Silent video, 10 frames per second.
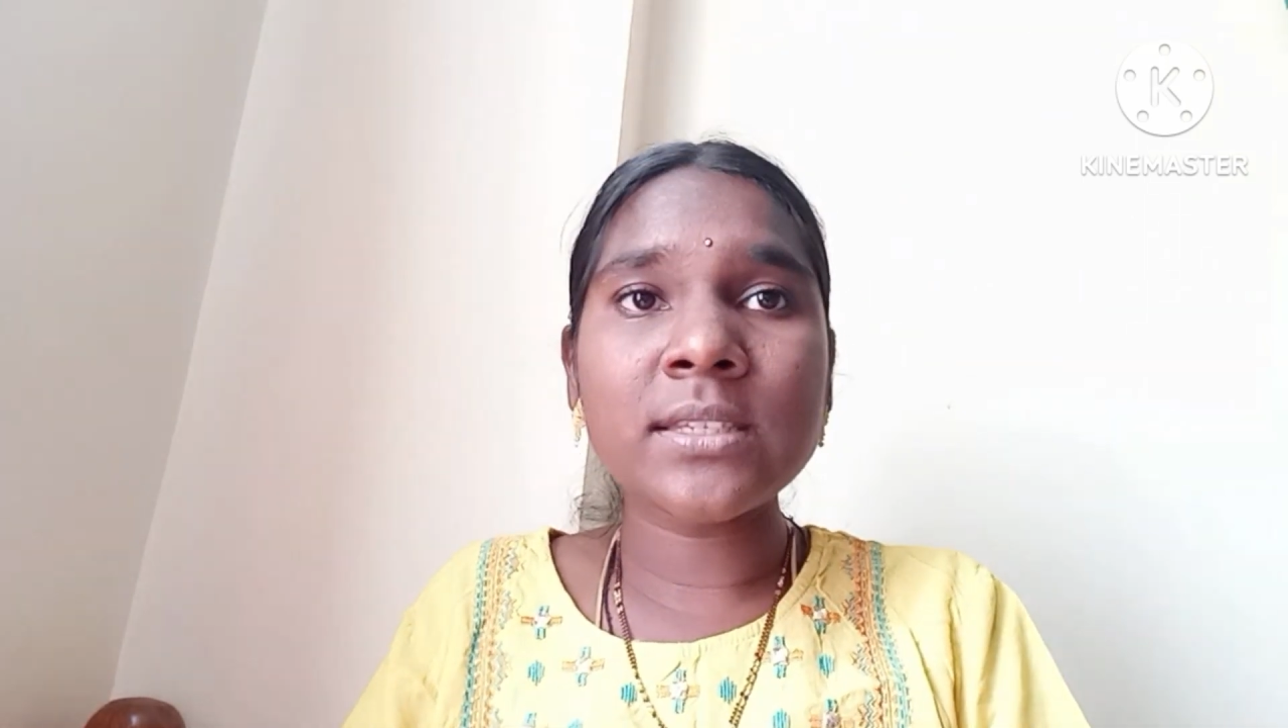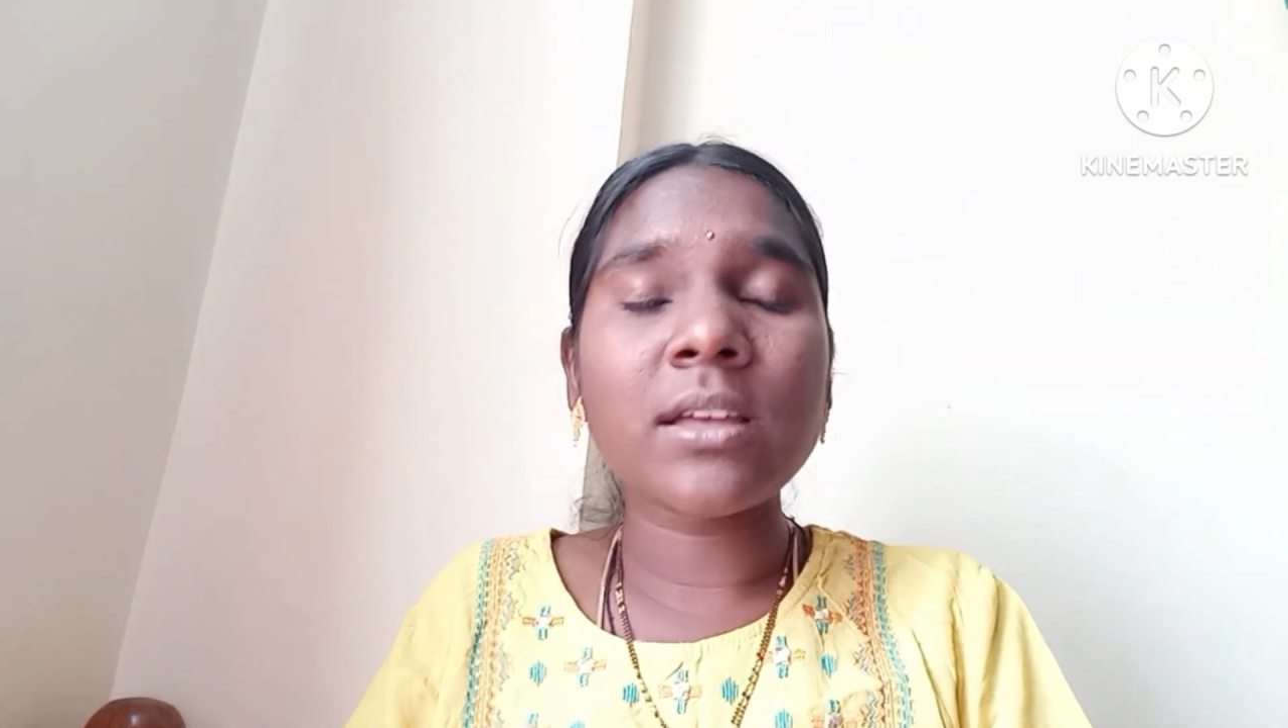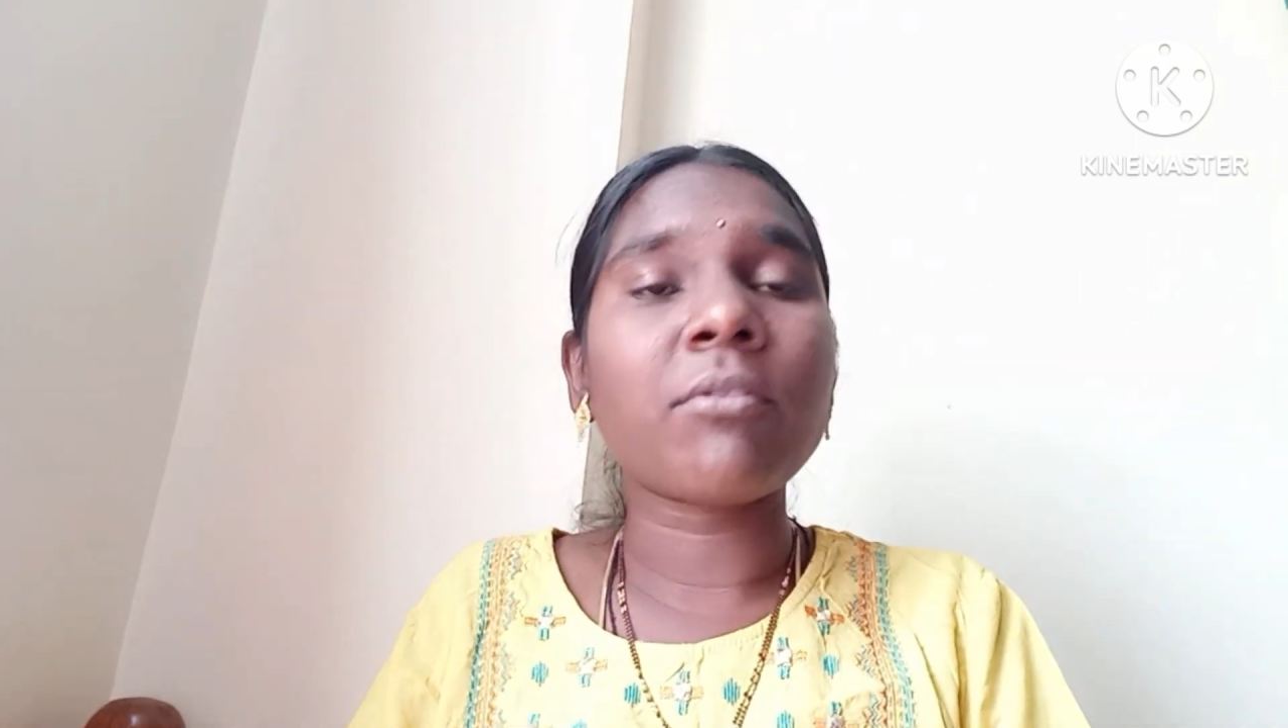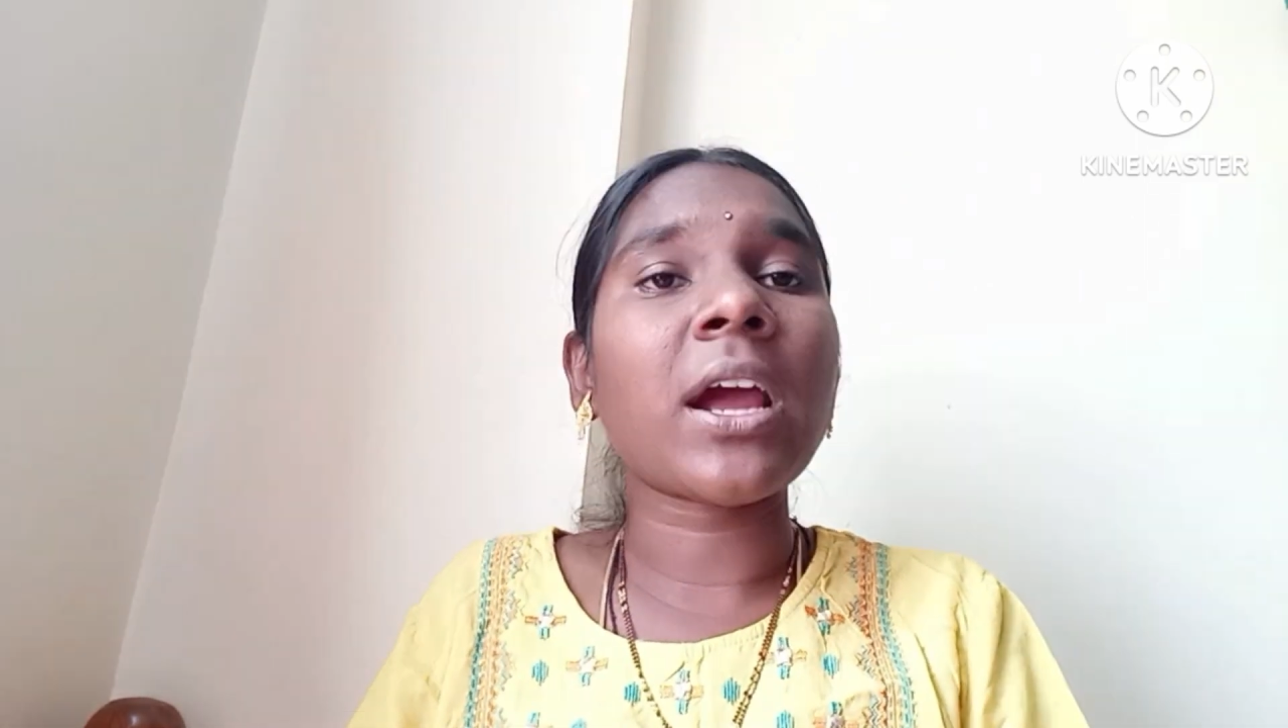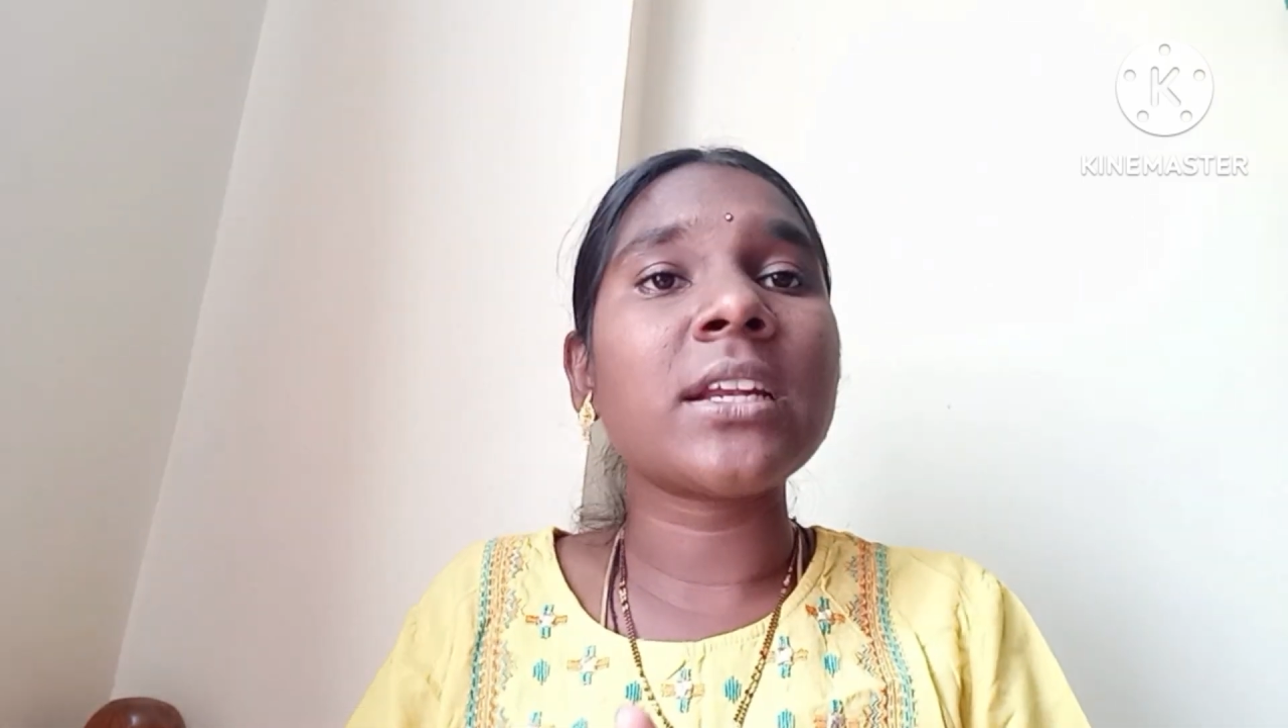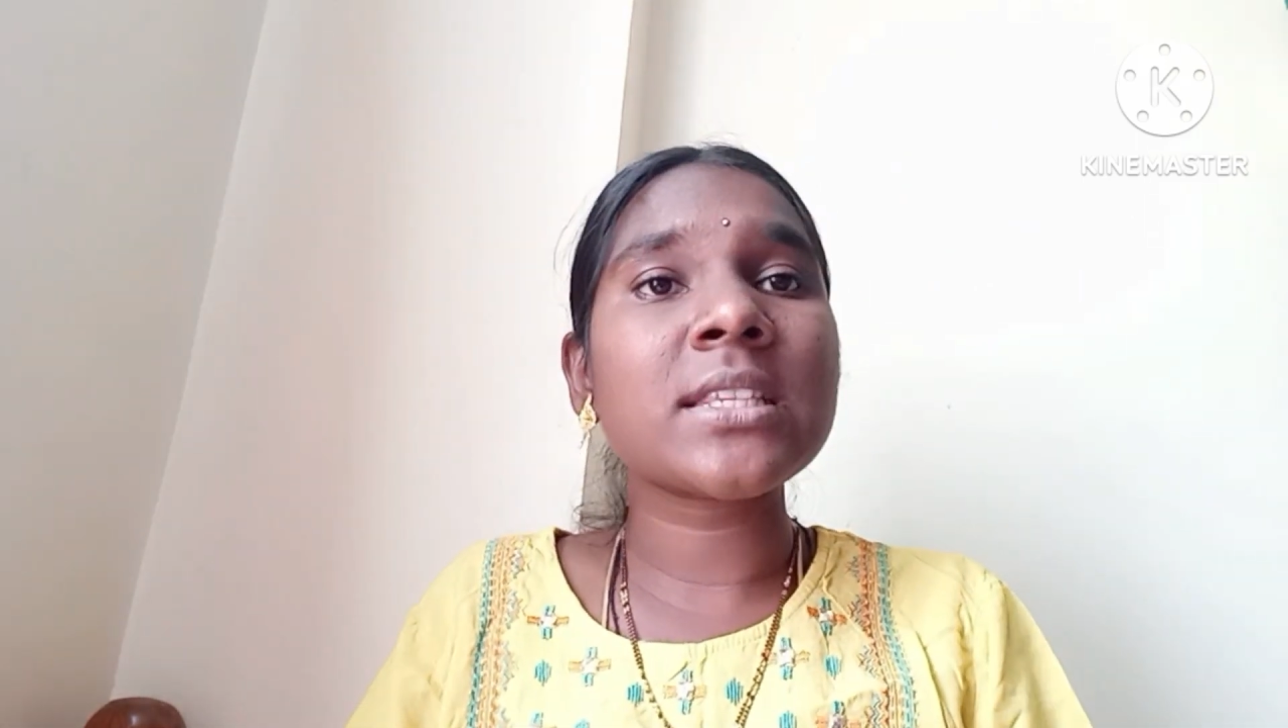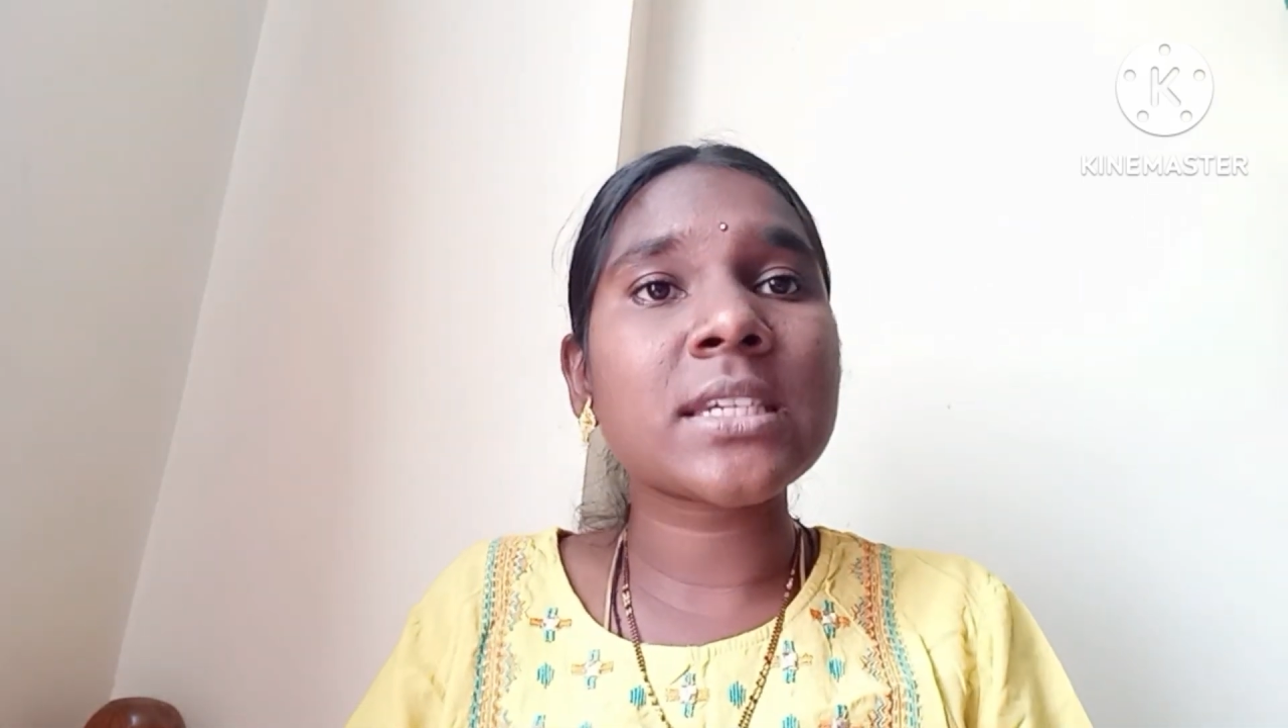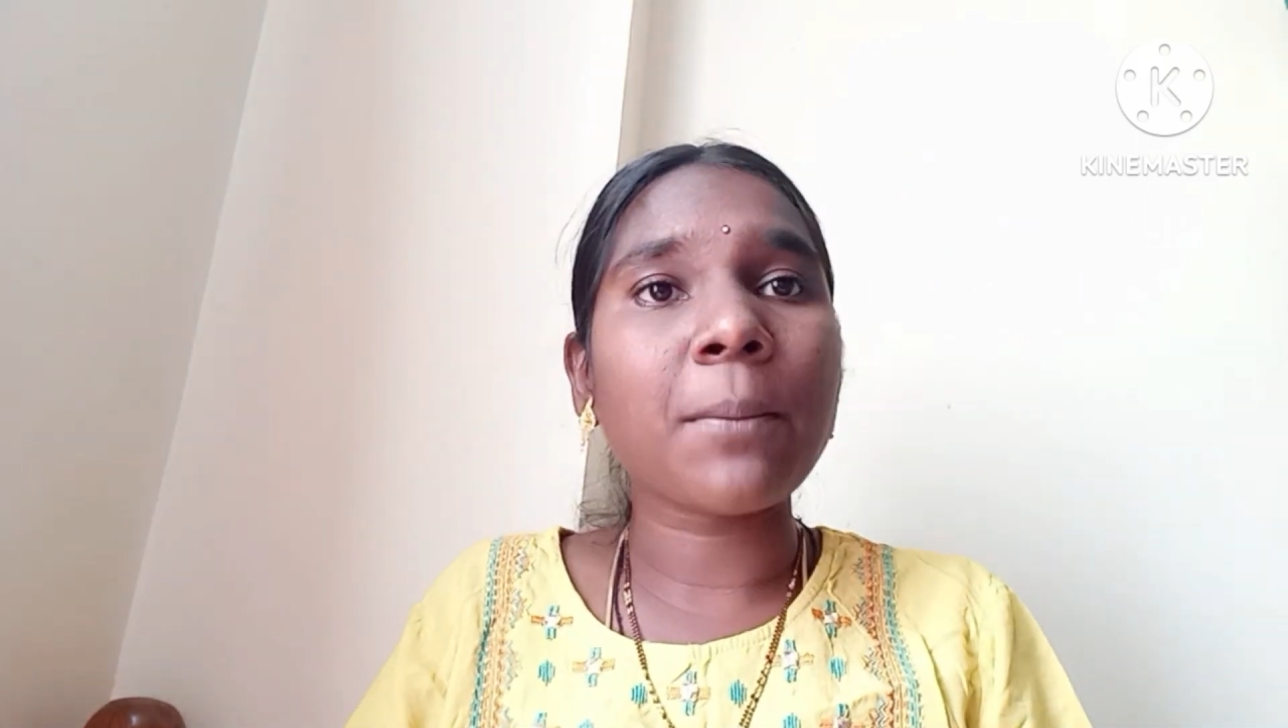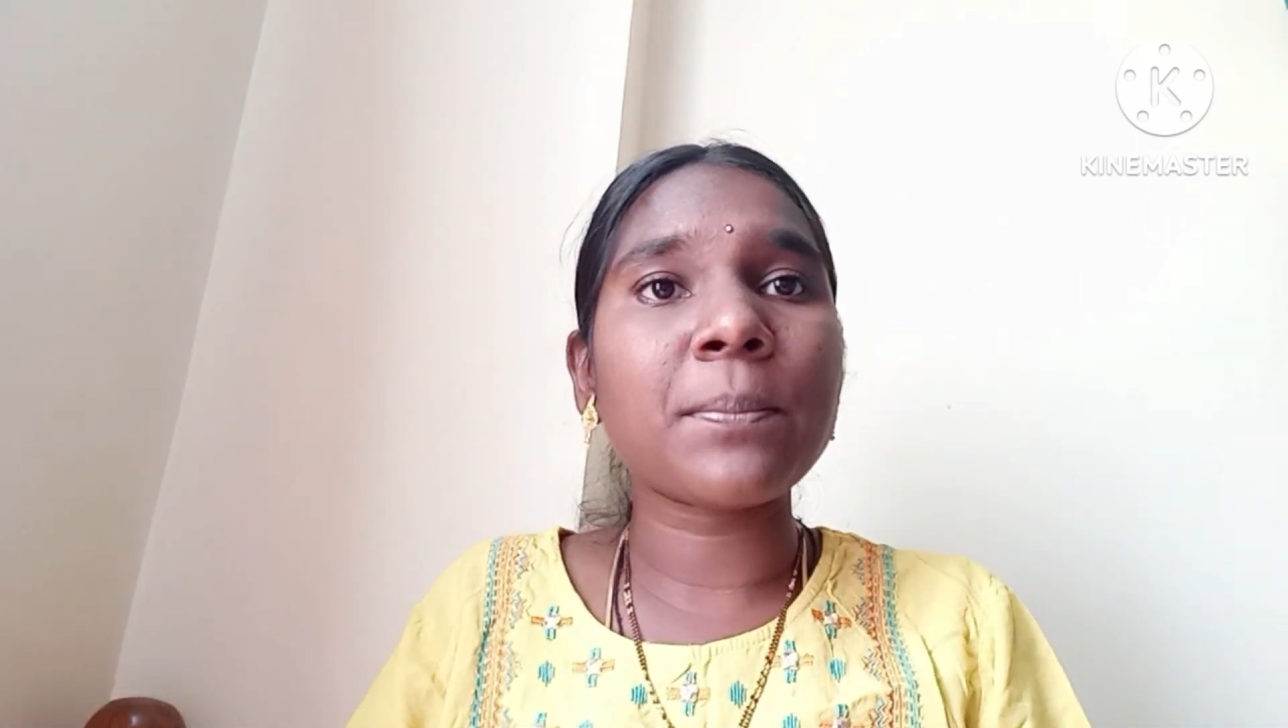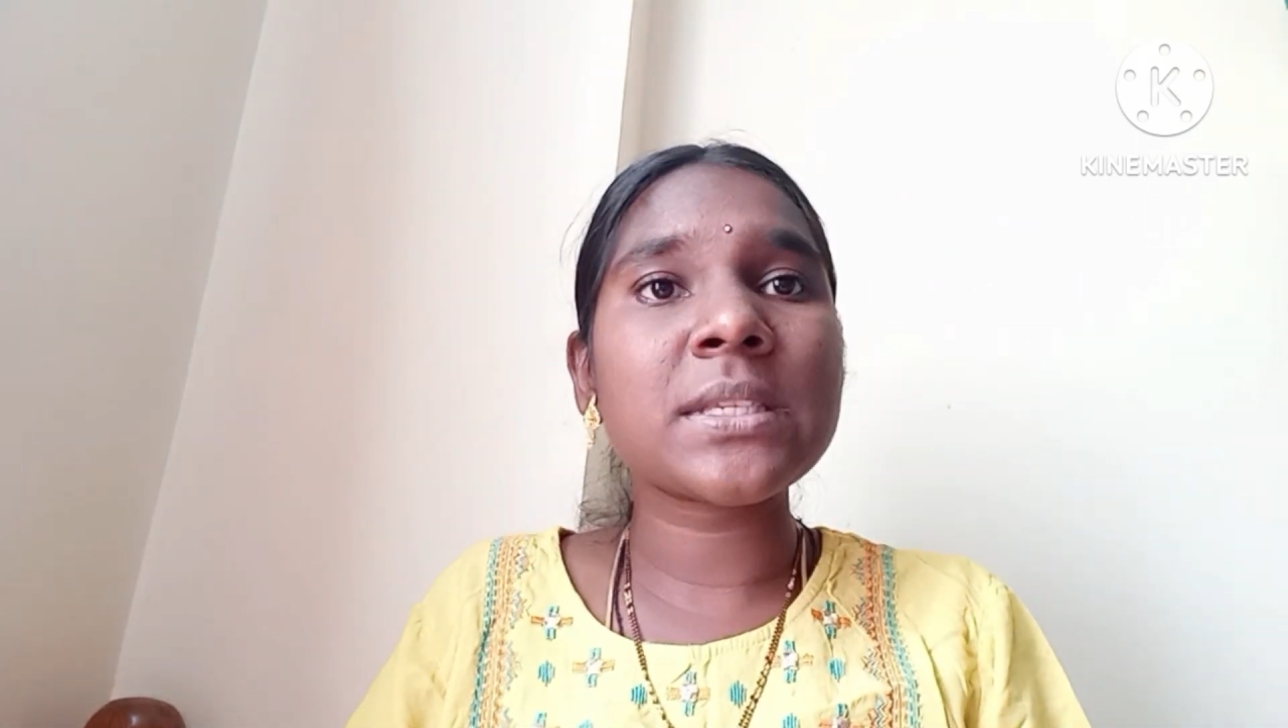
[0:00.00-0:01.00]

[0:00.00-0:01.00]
the final step